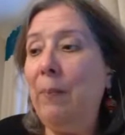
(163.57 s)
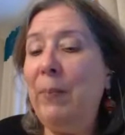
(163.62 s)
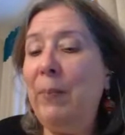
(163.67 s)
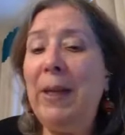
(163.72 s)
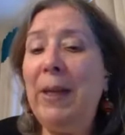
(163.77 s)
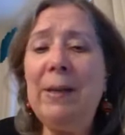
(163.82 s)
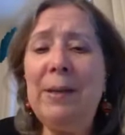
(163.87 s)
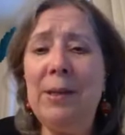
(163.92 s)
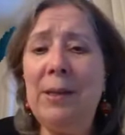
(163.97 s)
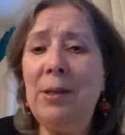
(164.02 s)

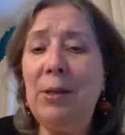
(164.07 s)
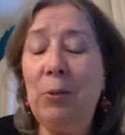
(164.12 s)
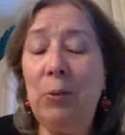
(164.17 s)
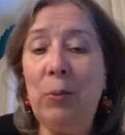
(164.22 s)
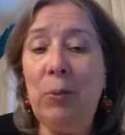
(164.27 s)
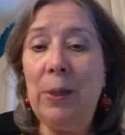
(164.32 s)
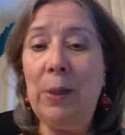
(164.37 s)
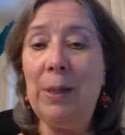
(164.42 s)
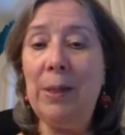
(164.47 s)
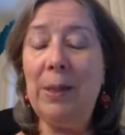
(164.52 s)
easy to
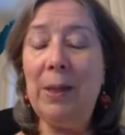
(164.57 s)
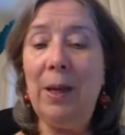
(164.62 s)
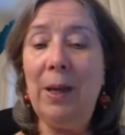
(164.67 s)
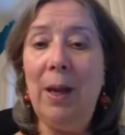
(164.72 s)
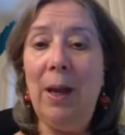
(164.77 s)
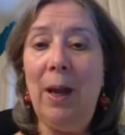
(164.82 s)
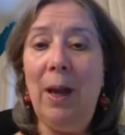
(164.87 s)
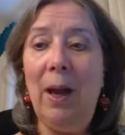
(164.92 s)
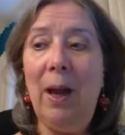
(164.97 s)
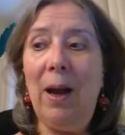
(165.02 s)
read.
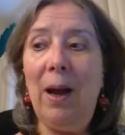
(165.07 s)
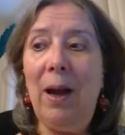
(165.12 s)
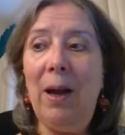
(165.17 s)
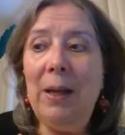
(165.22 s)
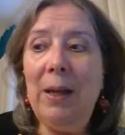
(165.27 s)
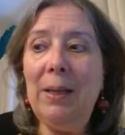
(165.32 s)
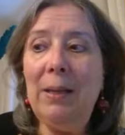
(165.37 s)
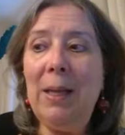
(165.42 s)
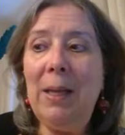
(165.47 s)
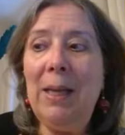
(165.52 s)

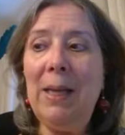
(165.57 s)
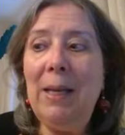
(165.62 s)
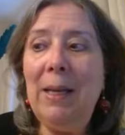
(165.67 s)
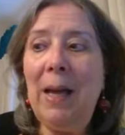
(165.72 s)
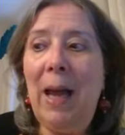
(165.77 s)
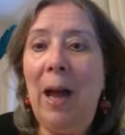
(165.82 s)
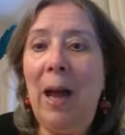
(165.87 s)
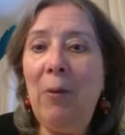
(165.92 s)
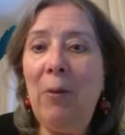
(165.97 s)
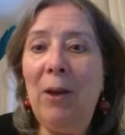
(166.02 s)

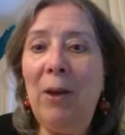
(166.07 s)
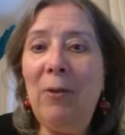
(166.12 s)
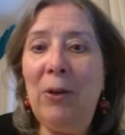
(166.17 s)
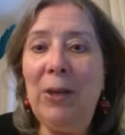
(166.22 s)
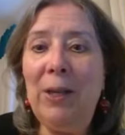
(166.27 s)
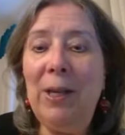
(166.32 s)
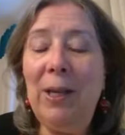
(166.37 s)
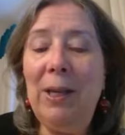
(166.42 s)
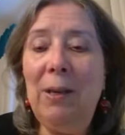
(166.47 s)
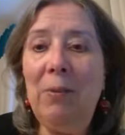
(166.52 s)

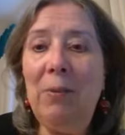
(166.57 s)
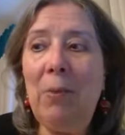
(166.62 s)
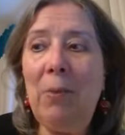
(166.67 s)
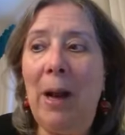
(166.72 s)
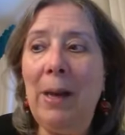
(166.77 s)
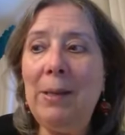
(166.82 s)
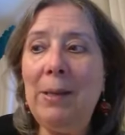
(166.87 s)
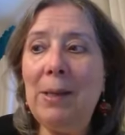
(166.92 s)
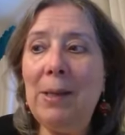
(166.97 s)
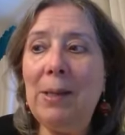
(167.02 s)
However, he
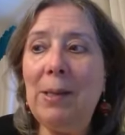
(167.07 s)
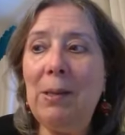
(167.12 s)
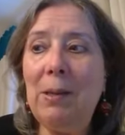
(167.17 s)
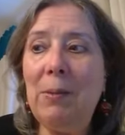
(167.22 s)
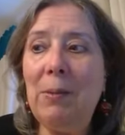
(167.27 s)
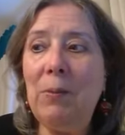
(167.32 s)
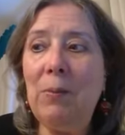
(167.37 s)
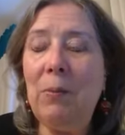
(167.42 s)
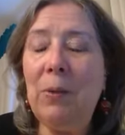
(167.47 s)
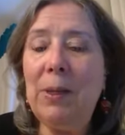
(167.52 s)
writes
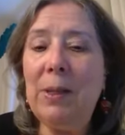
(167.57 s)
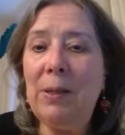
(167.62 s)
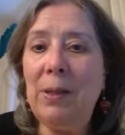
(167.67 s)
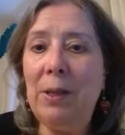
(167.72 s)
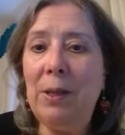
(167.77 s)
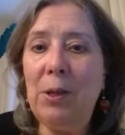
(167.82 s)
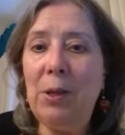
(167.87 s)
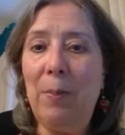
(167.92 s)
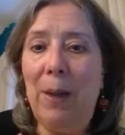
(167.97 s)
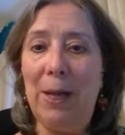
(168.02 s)
with
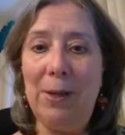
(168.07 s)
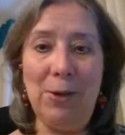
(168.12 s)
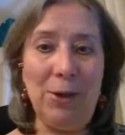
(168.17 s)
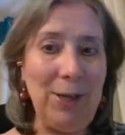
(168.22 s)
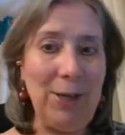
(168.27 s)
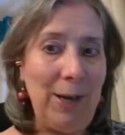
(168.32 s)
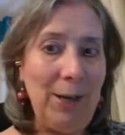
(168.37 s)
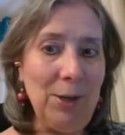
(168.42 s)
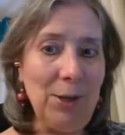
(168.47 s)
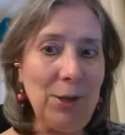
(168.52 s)
such
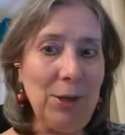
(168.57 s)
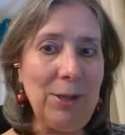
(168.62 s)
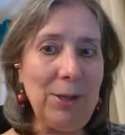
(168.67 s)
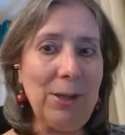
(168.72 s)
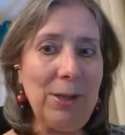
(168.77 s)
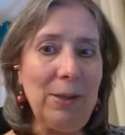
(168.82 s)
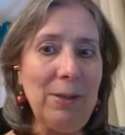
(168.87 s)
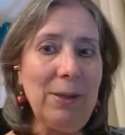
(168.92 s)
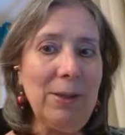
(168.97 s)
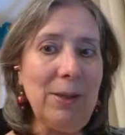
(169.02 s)
imagination.
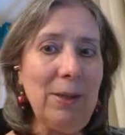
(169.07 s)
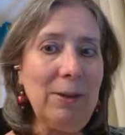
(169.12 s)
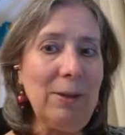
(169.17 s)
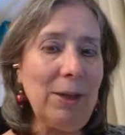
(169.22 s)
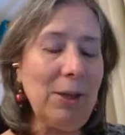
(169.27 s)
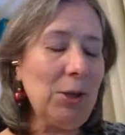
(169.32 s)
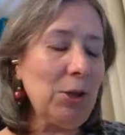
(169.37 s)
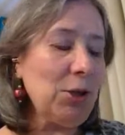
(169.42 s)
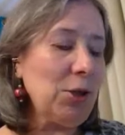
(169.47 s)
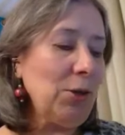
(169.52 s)
Sometimes I'm
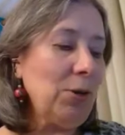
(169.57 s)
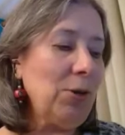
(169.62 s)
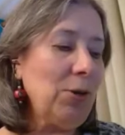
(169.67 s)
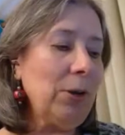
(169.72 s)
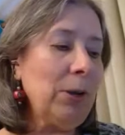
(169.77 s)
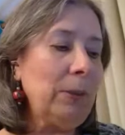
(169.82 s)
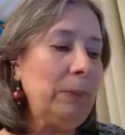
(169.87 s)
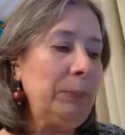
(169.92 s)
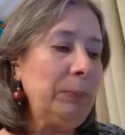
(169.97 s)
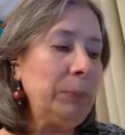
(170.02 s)
not
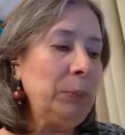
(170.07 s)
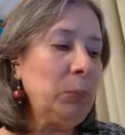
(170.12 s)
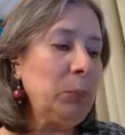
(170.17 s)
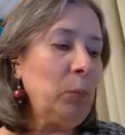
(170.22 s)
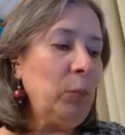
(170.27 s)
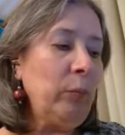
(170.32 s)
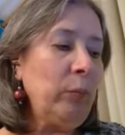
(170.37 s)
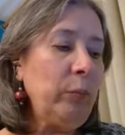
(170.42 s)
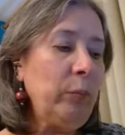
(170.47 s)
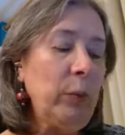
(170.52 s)
sure
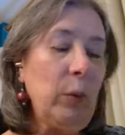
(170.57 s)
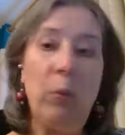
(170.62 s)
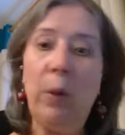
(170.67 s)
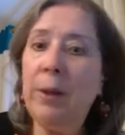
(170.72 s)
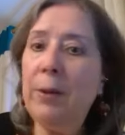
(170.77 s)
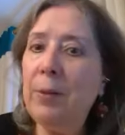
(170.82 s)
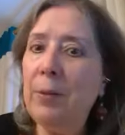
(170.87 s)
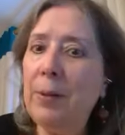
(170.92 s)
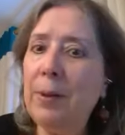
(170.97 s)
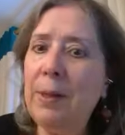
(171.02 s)

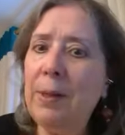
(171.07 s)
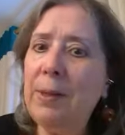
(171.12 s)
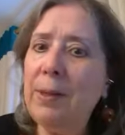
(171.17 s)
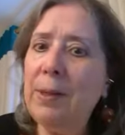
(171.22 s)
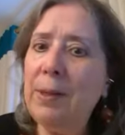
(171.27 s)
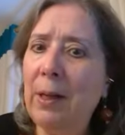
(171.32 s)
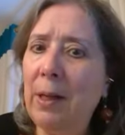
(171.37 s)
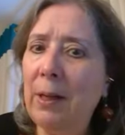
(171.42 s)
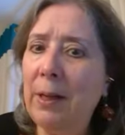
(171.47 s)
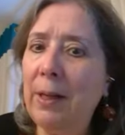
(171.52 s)
whether
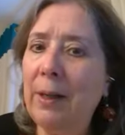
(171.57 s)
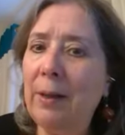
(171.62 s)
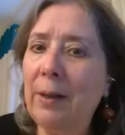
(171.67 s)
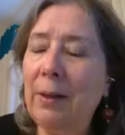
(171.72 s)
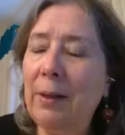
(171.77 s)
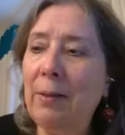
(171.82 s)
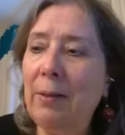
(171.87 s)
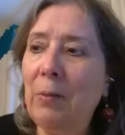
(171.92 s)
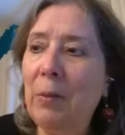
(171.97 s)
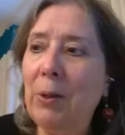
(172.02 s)

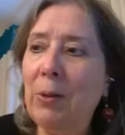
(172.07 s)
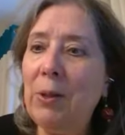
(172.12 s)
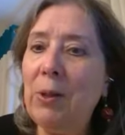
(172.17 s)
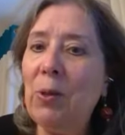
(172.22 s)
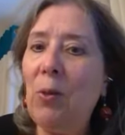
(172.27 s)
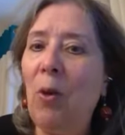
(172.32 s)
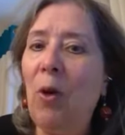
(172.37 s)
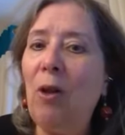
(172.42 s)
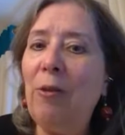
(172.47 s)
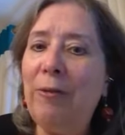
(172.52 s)

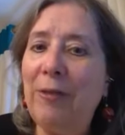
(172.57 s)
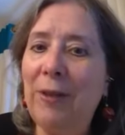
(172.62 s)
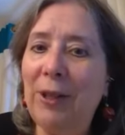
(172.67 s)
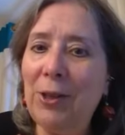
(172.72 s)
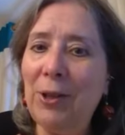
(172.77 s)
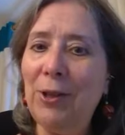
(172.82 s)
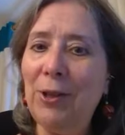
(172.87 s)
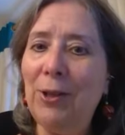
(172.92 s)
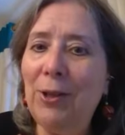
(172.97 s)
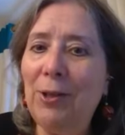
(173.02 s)
it's all
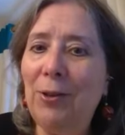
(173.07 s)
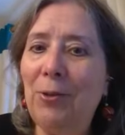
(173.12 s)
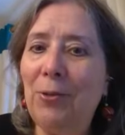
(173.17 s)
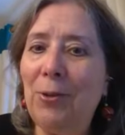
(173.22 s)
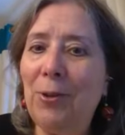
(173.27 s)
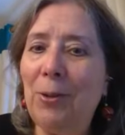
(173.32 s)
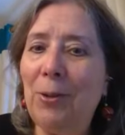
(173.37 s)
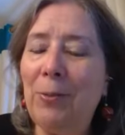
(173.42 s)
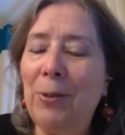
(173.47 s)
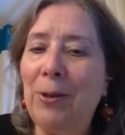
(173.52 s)
fiction
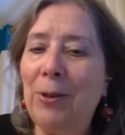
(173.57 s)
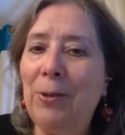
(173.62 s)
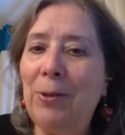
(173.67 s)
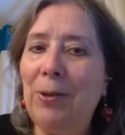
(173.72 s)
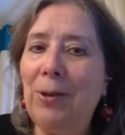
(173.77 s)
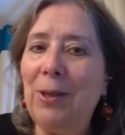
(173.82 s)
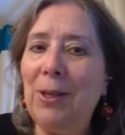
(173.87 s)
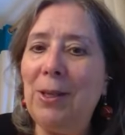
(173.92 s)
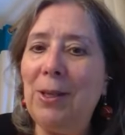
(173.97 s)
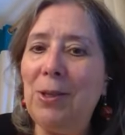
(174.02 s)
or whether
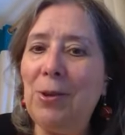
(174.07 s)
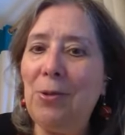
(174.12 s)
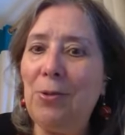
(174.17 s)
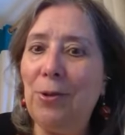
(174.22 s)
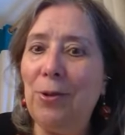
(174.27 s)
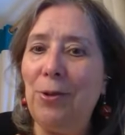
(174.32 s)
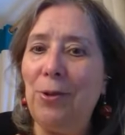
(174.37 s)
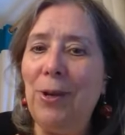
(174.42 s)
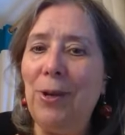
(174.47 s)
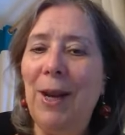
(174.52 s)
it's
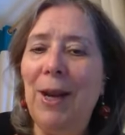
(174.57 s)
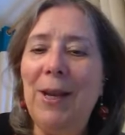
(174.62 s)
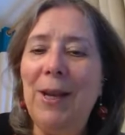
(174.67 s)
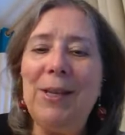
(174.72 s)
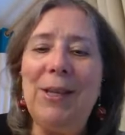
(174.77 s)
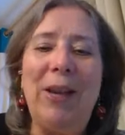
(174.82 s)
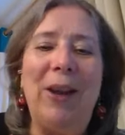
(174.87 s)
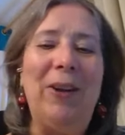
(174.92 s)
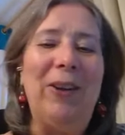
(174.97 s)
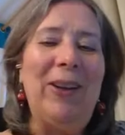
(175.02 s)
true.
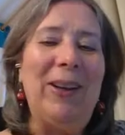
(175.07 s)
So